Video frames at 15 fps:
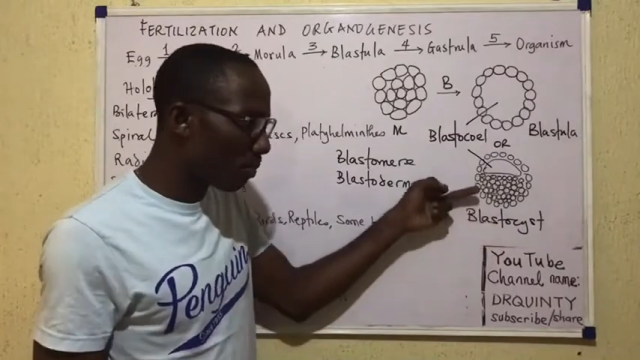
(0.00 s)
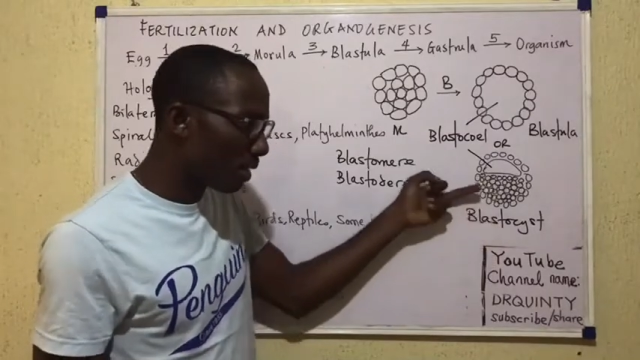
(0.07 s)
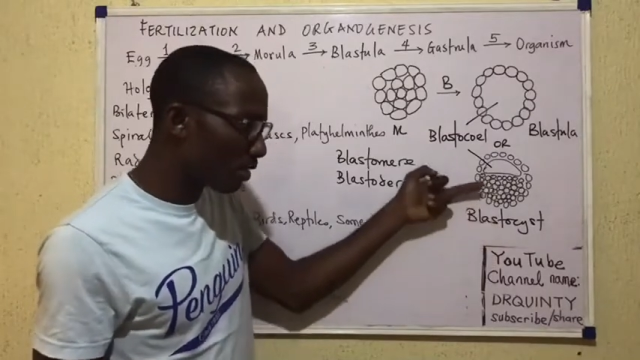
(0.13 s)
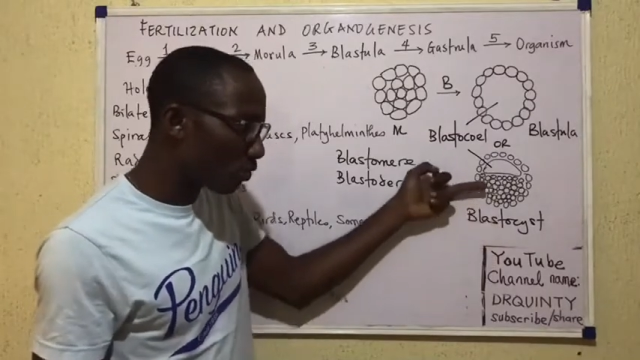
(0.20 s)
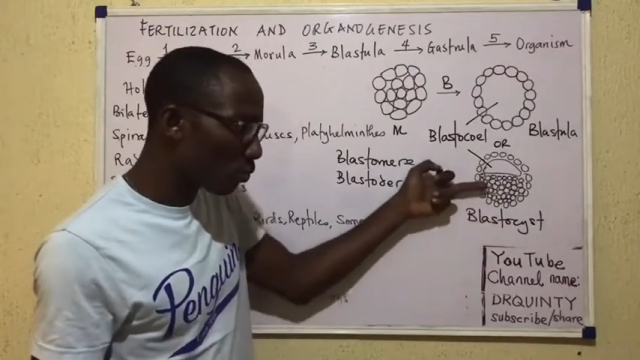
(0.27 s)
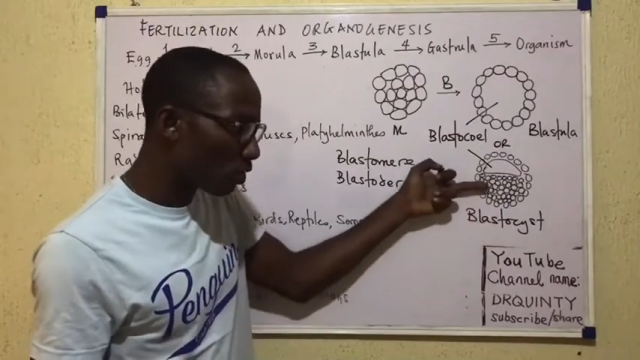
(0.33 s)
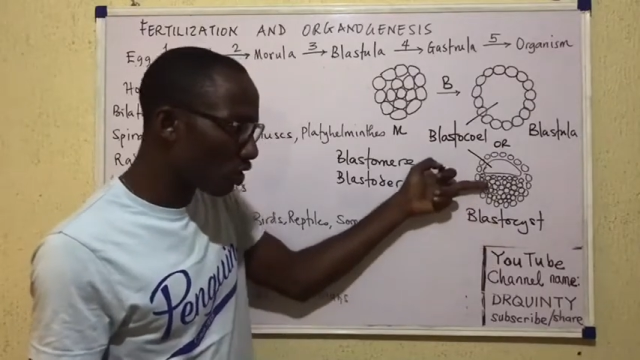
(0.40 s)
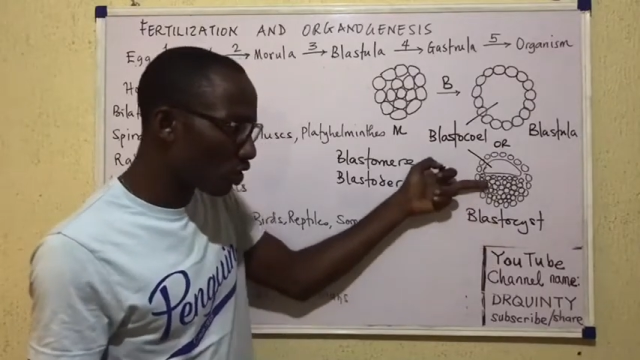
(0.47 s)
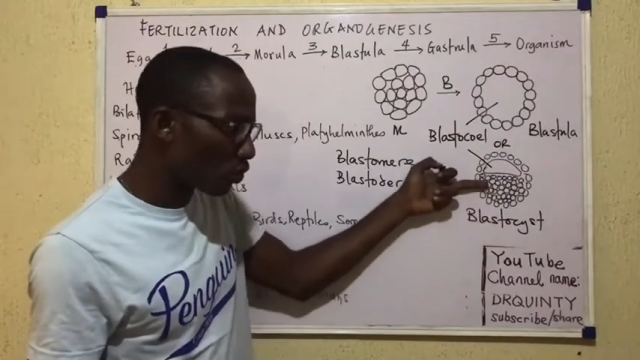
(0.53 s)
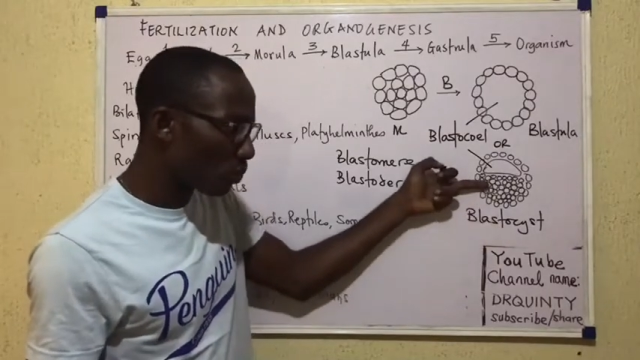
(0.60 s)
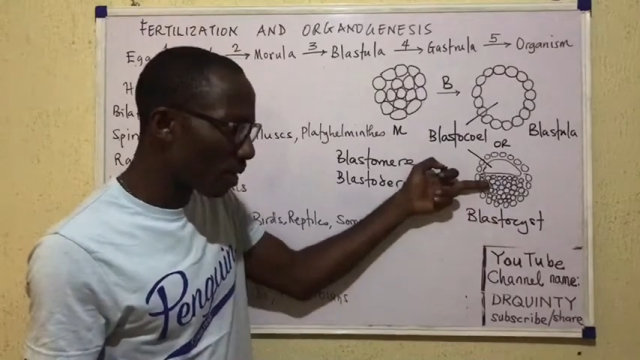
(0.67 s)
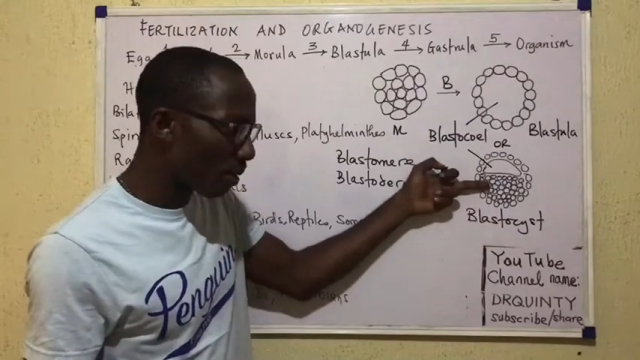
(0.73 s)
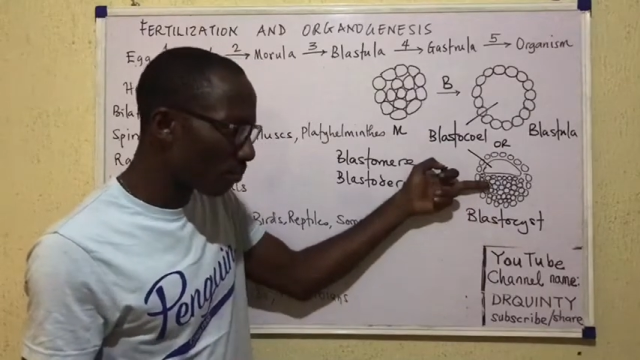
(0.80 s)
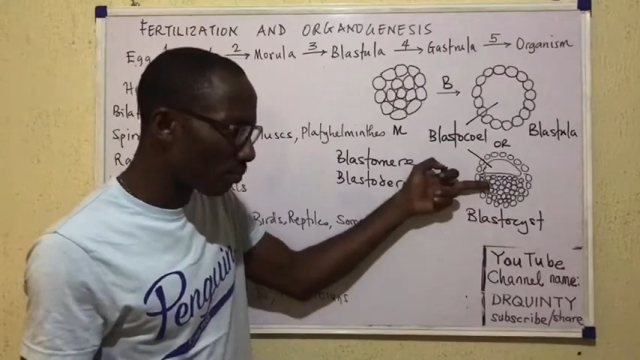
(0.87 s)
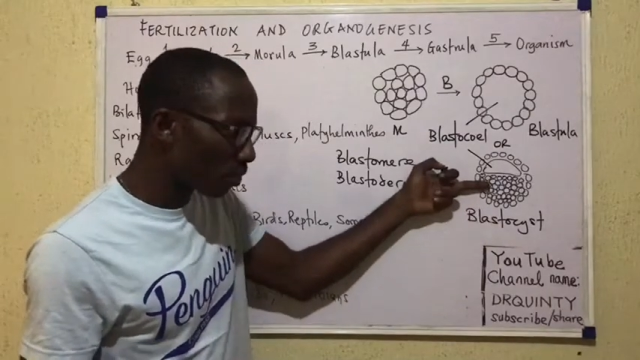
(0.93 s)
which is where I'm
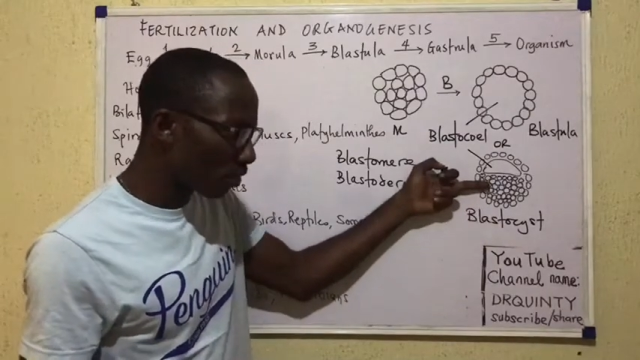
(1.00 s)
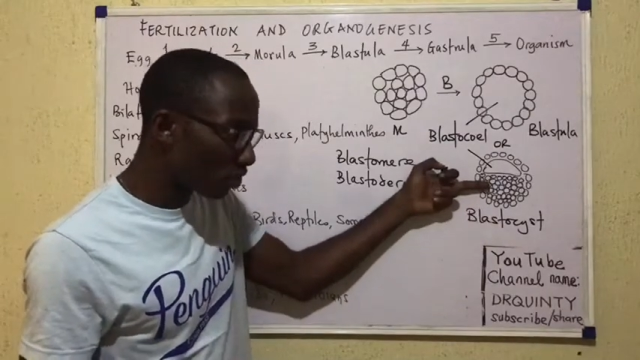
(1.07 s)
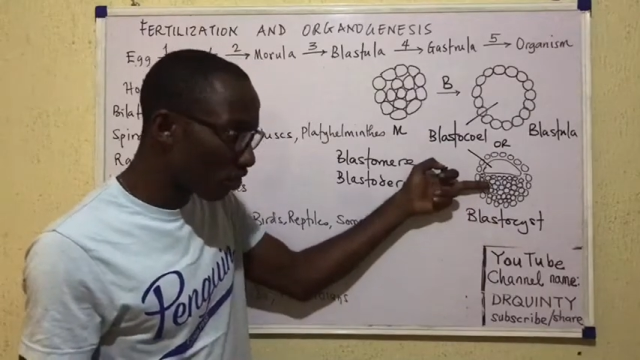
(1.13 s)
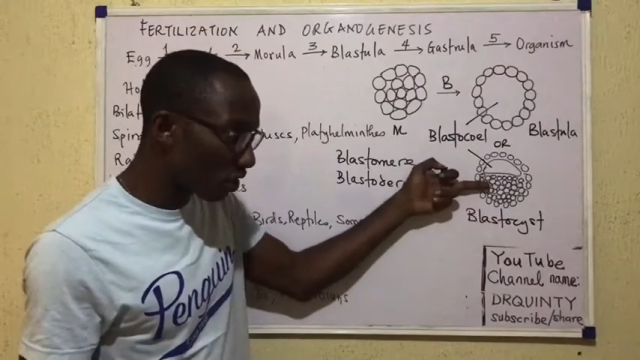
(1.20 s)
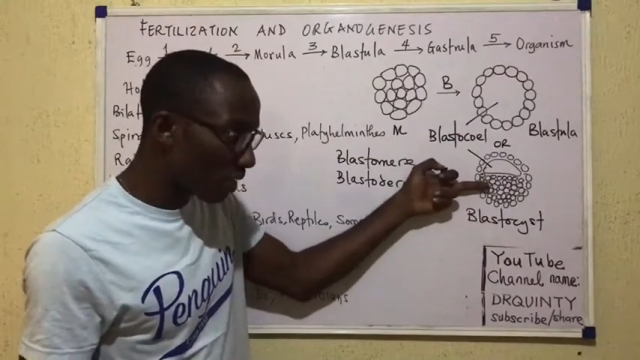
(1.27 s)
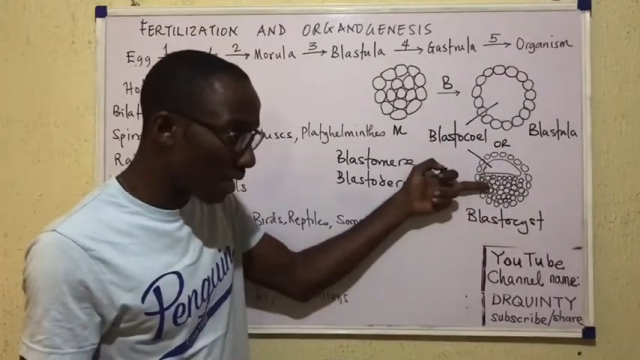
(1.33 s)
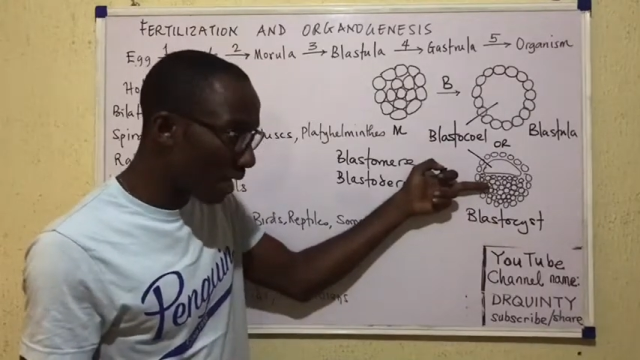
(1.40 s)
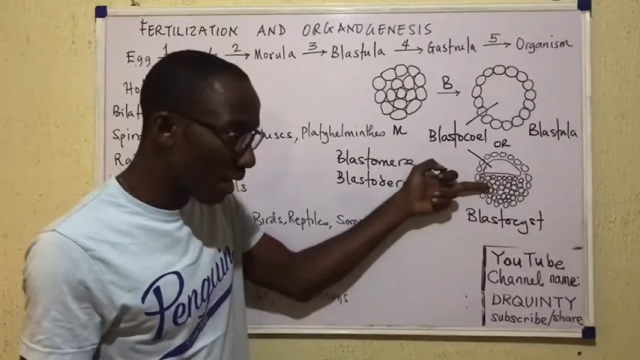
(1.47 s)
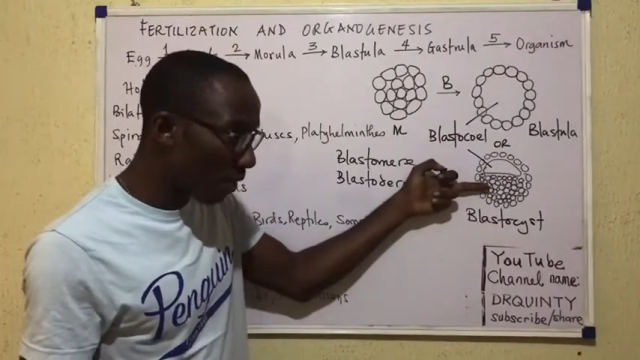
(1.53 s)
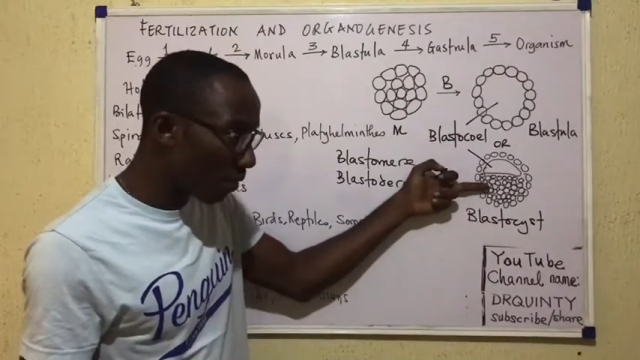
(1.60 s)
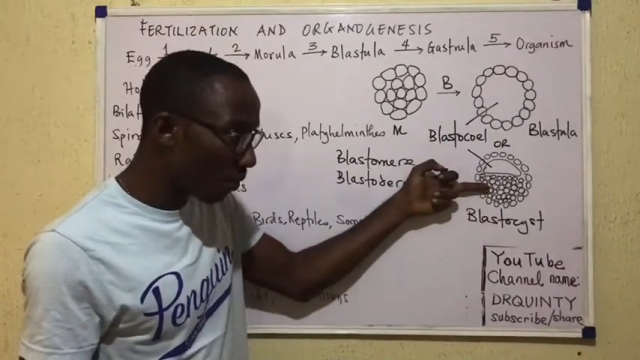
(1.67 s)
touching now,